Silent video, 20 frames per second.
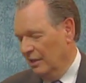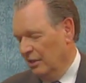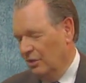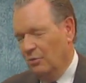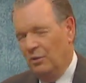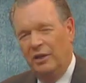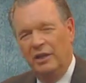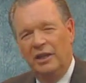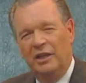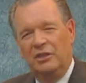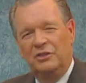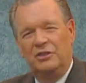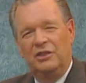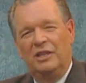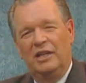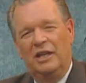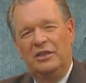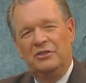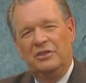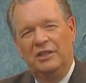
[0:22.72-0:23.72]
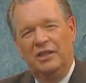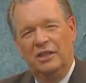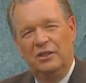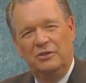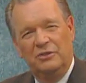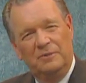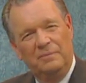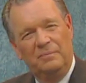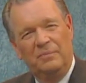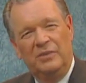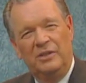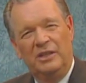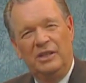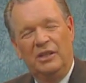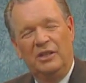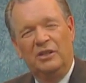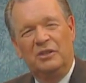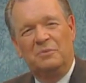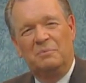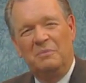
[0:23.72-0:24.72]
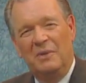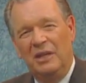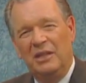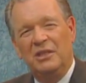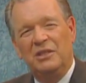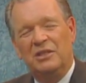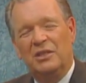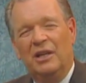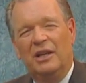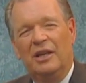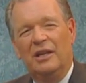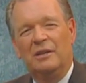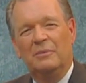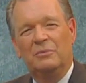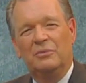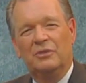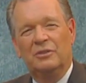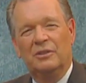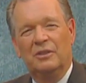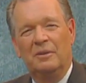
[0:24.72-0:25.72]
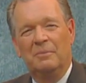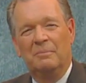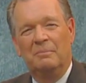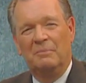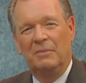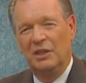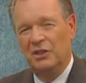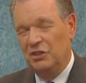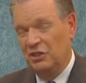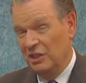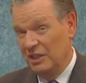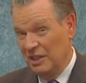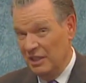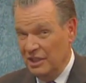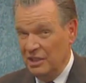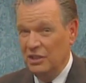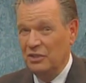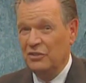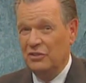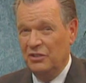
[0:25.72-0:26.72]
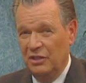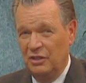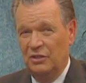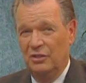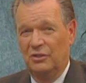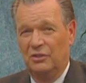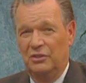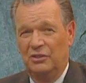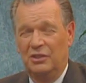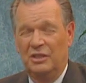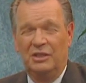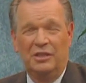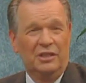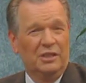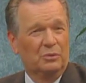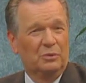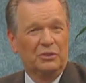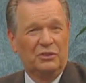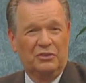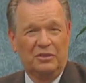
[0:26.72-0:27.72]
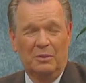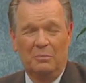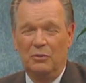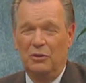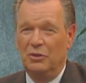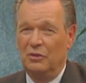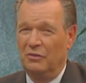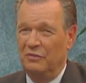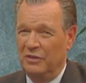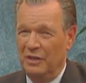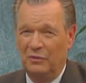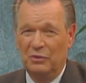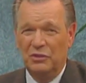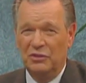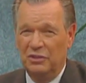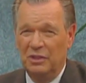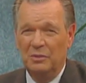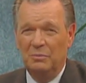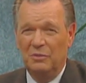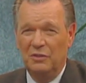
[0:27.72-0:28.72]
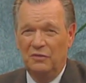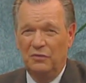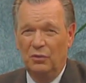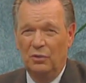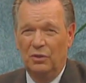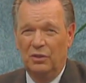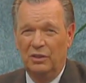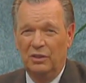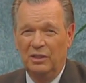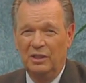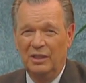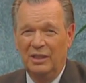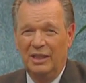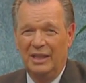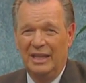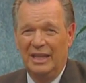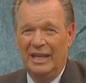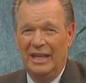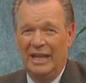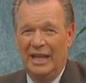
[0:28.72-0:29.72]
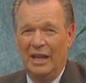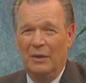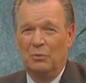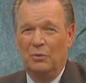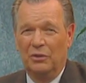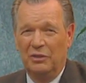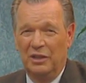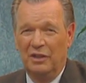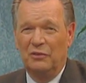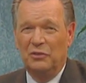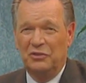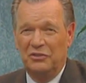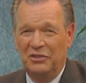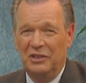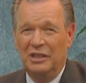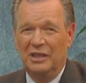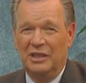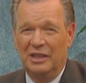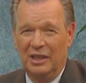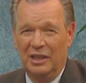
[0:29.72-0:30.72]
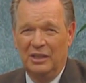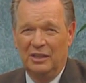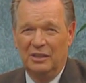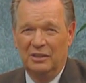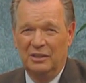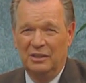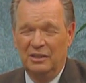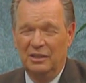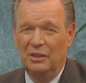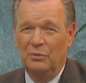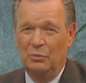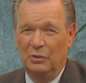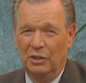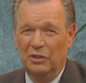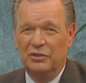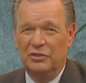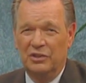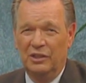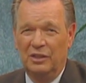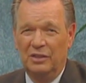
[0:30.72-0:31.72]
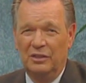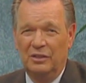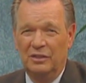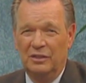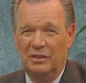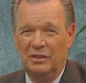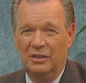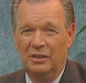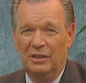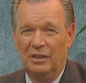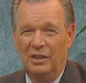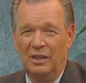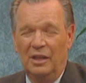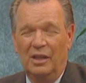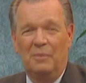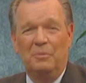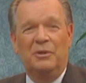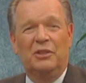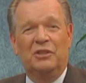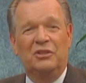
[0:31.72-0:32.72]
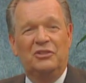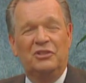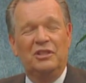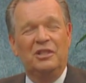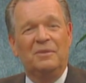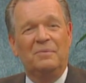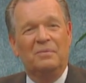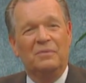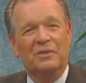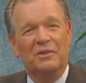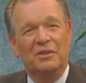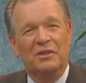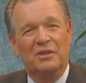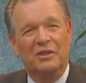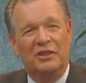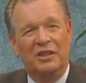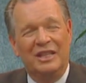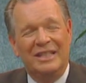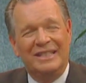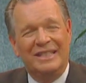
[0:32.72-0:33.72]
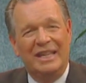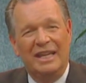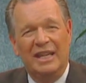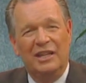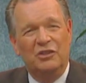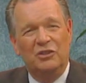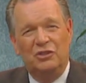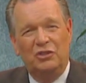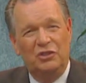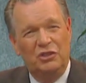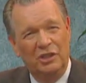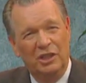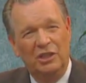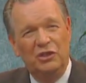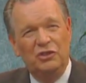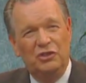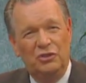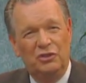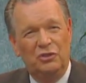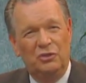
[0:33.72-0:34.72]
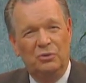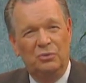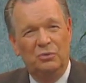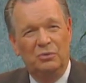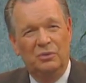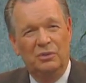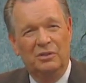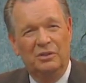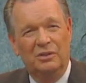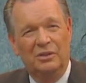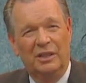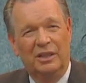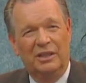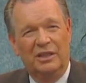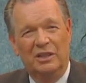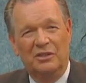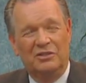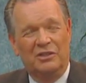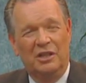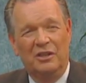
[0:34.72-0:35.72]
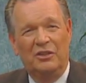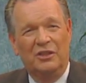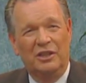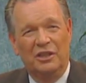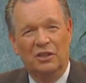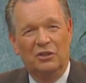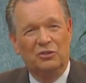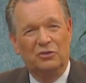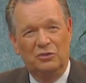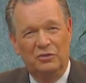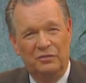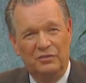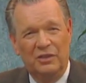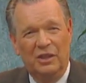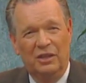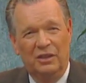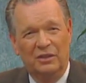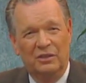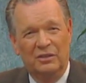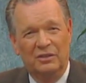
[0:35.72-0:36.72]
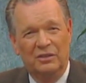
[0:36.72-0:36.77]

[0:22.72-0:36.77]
quite honestly, guys and gals, it is many times much easier to deal with somebody you've never seen before and will never see again in real estate. Because, see, they can't judge you against anything else you've done.